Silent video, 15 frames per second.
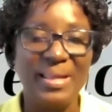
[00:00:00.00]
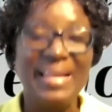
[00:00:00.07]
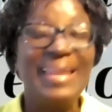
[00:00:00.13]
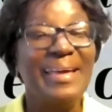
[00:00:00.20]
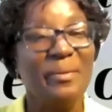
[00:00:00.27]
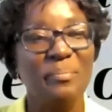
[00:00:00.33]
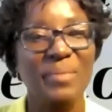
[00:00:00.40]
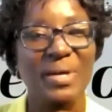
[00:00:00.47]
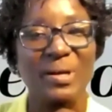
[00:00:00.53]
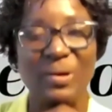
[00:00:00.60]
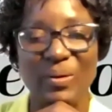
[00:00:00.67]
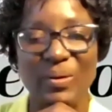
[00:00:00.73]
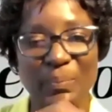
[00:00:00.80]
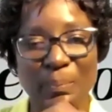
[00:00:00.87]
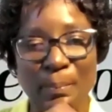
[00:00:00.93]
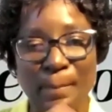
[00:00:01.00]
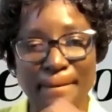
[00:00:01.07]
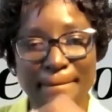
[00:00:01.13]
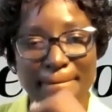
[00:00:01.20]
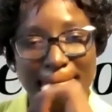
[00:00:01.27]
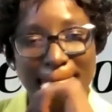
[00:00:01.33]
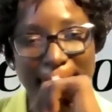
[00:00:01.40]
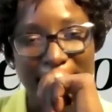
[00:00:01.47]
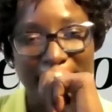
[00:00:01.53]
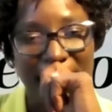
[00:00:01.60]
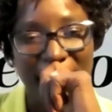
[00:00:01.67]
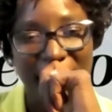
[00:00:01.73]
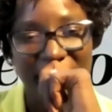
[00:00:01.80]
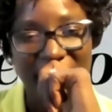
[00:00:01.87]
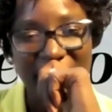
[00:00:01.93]
Let me go.
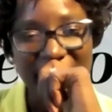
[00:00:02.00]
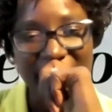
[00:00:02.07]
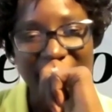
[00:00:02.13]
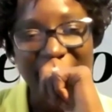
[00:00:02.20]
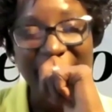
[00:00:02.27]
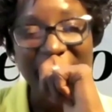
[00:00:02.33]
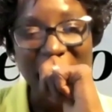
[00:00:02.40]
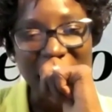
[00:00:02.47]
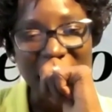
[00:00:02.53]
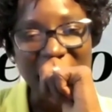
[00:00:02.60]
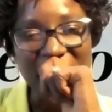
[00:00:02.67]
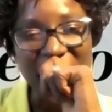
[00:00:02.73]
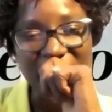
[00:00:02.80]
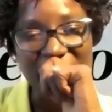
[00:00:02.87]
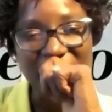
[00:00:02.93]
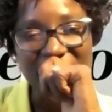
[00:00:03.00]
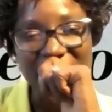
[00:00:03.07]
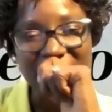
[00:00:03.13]
Let me go.